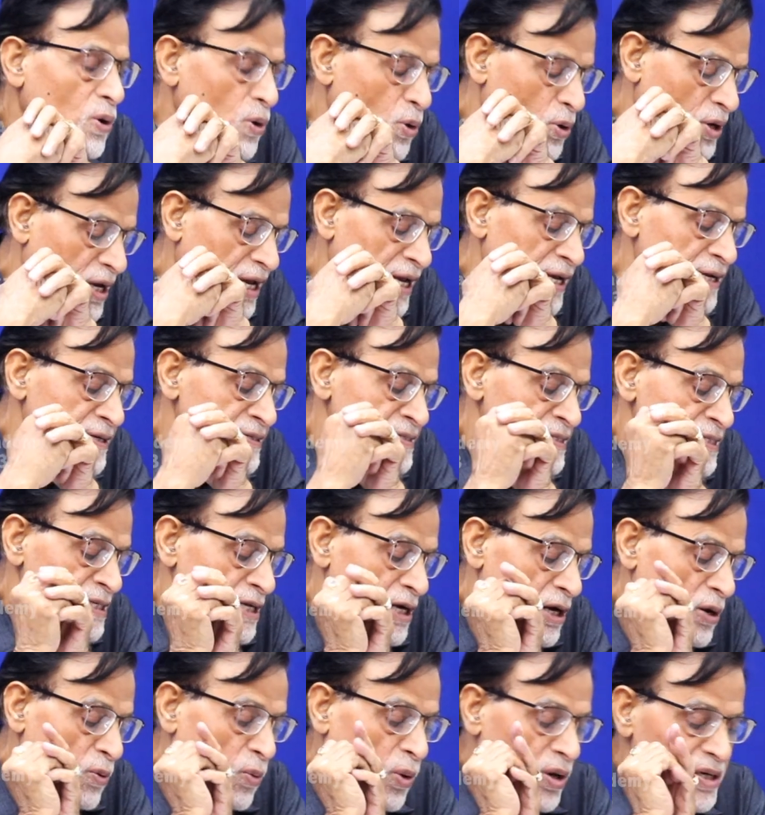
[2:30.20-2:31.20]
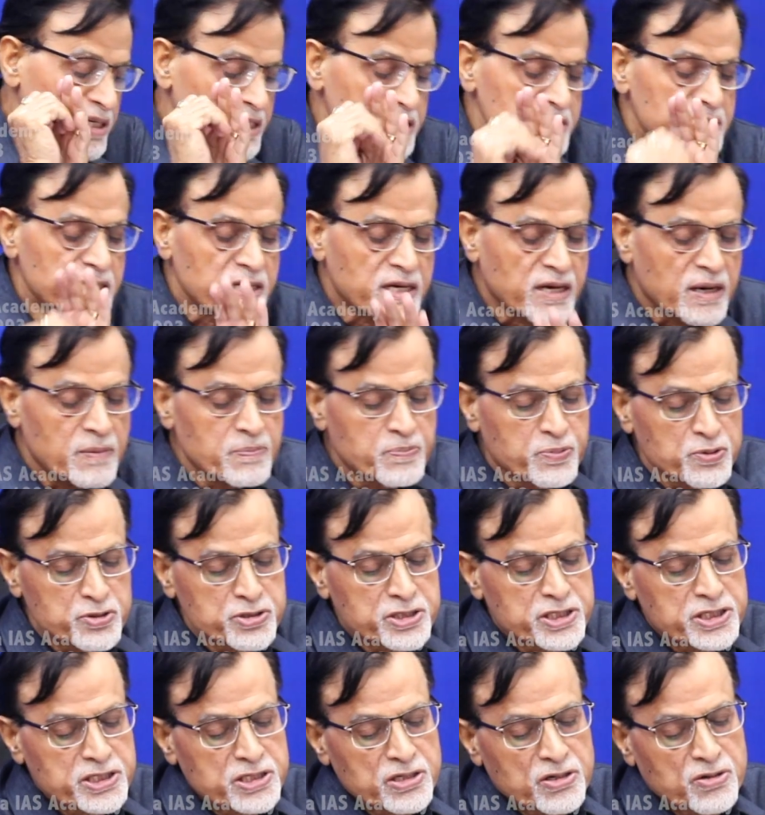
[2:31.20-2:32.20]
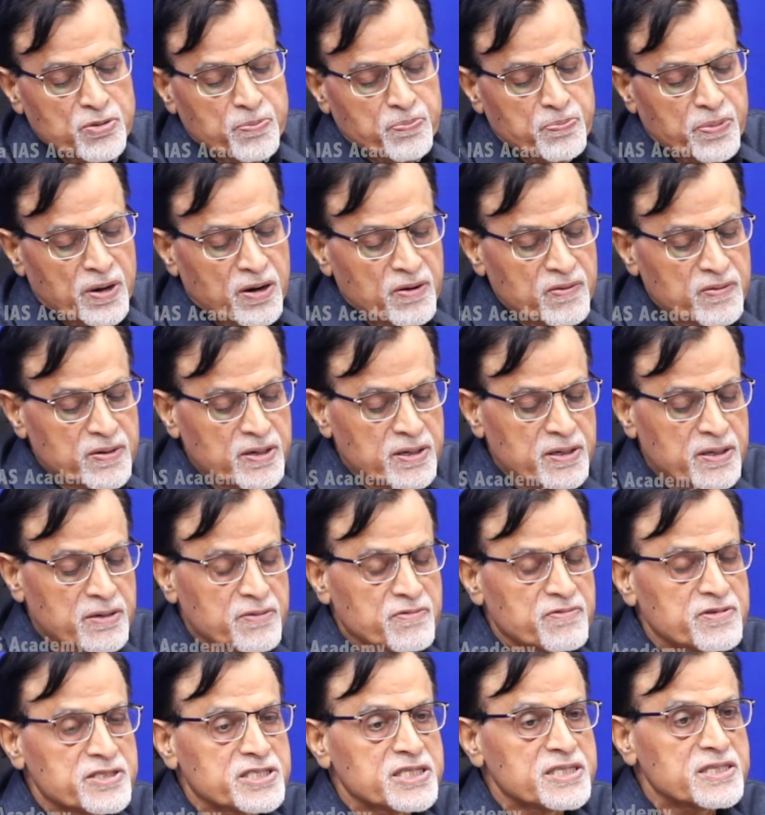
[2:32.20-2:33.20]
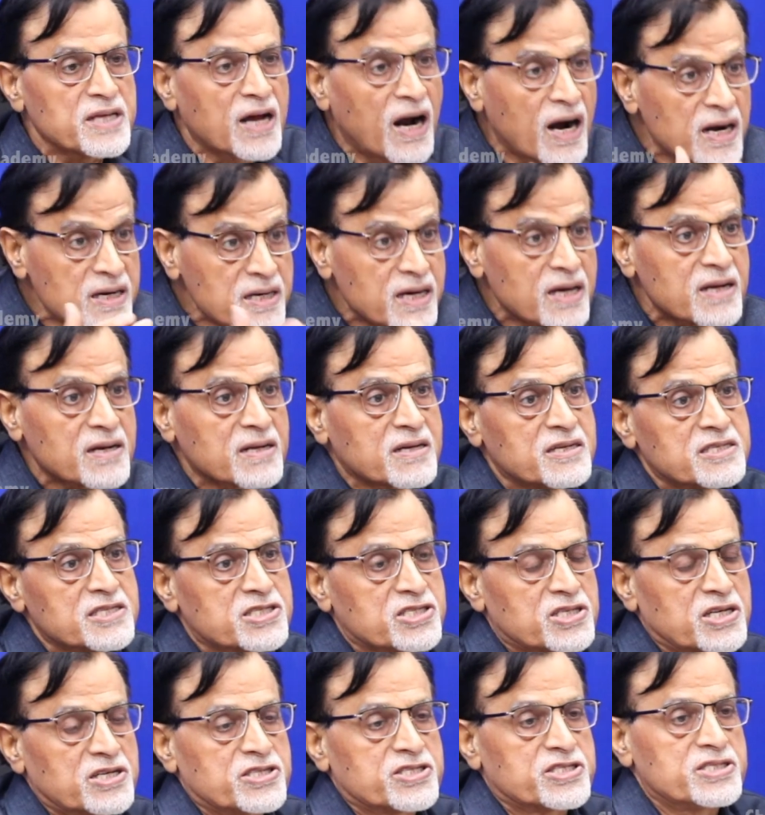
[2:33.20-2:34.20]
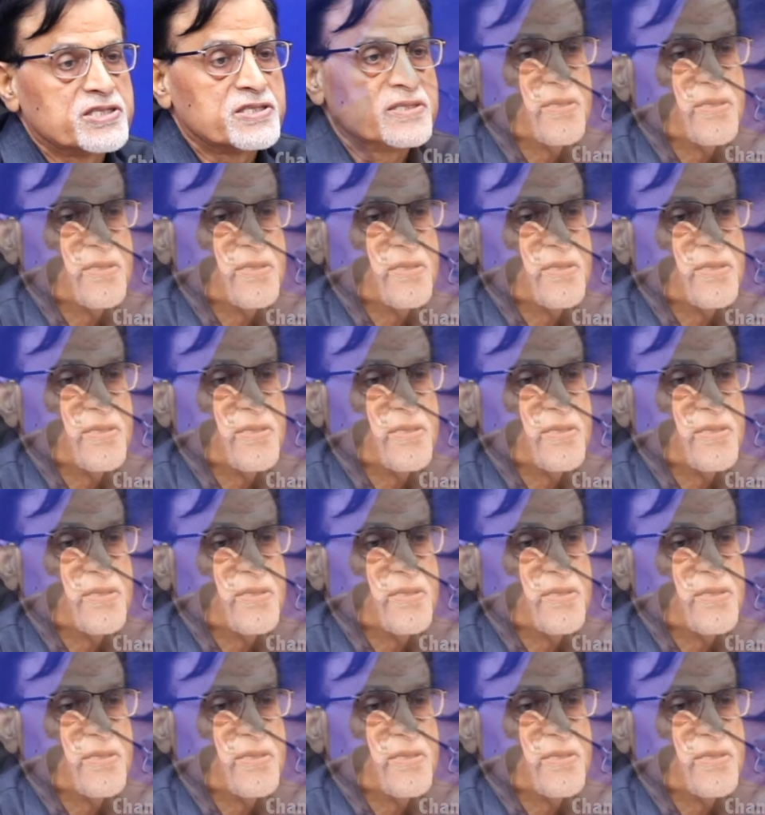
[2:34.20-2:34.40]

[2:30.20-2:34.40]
Okay. What is the composition of power which is under construction?